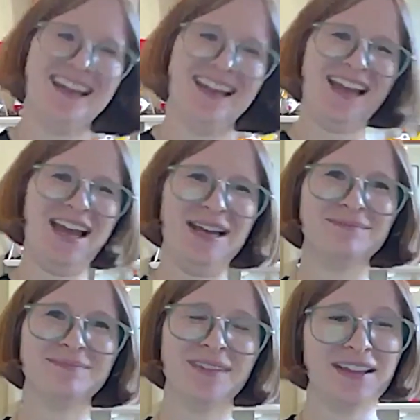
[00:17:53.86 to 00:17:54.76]

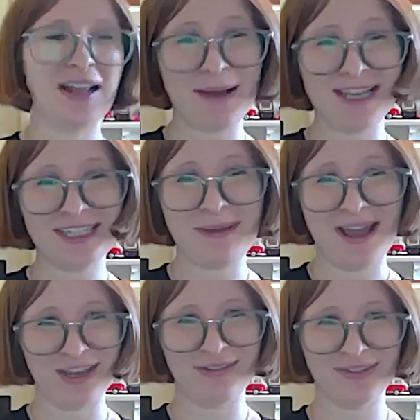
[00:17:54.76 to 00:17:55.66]
I'll pass you
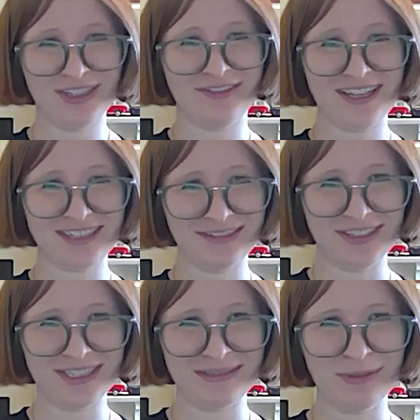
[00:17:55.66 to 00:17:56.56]
back over to Russell
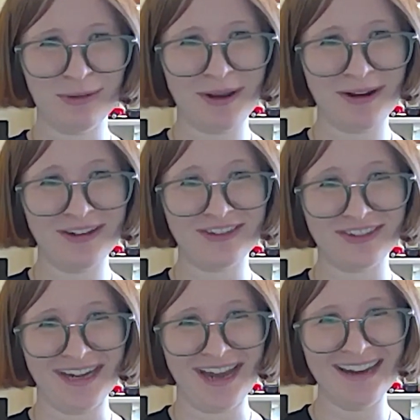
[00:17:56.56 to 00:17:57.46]
for some more
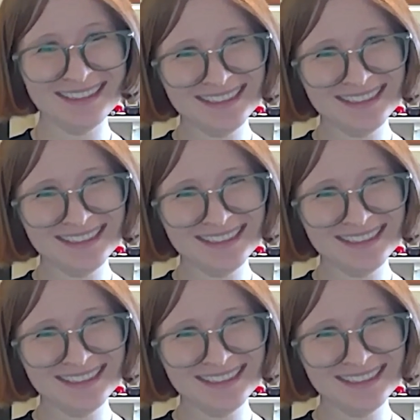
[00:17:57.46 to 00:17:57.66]
poetry now.